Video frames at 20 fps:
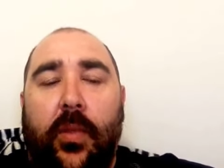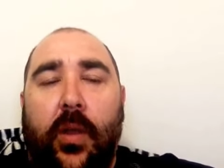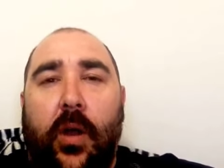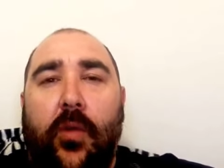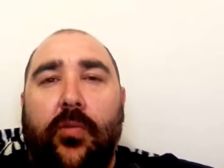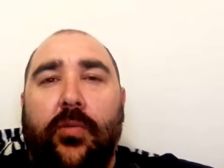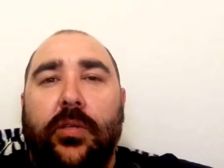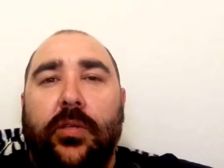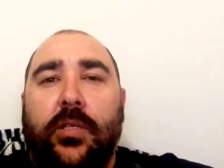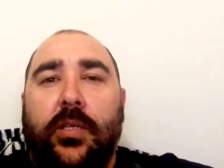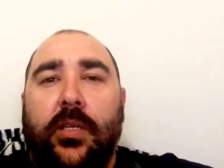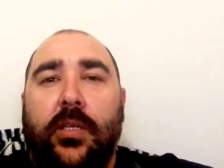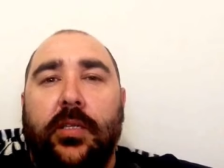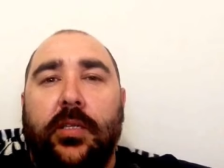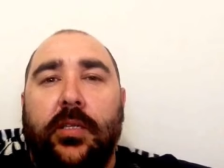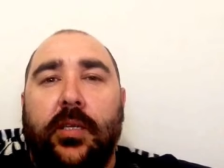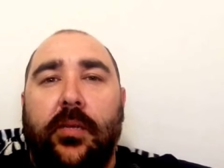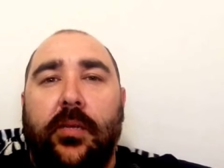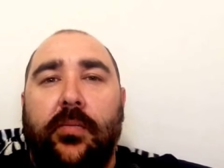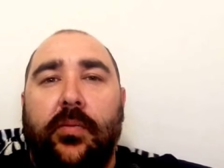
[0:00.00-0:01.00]
I want to send
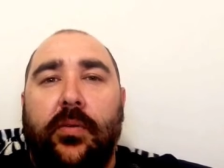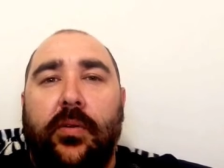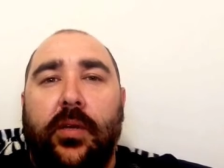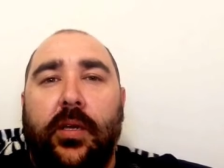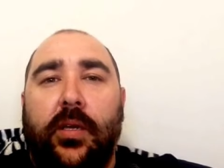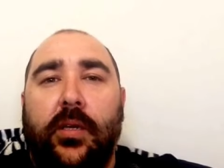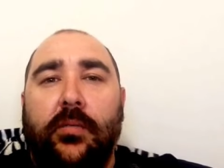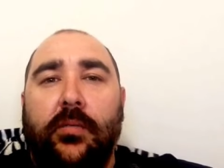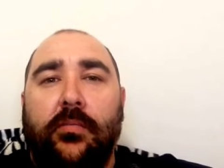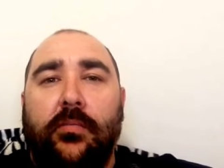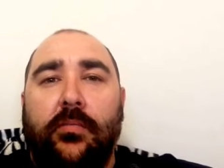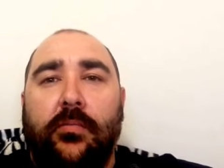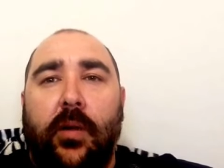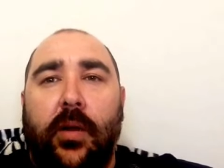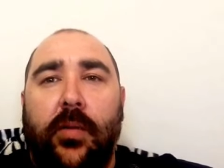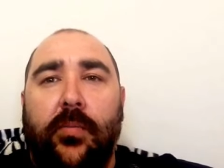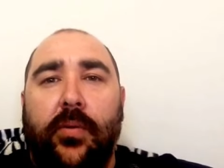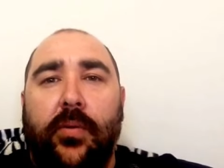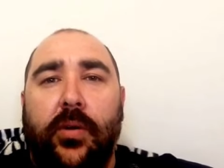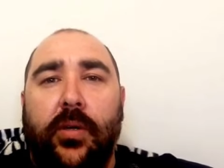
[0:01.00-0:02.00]
somebody,
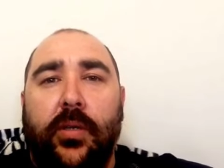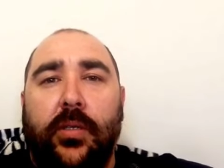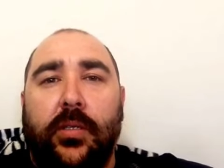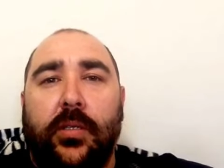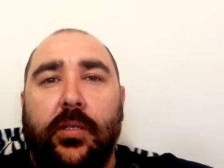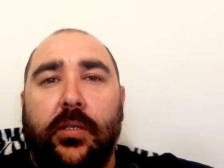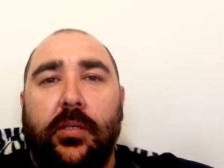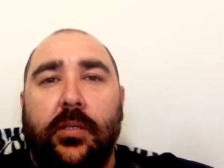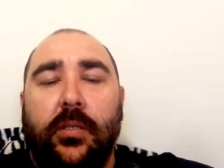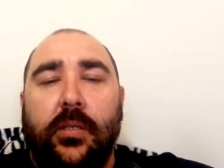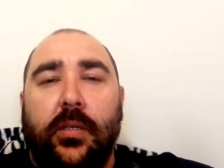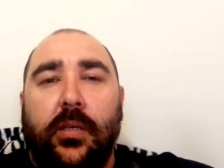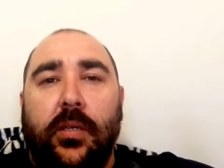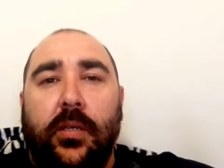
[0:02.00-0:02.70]
one person,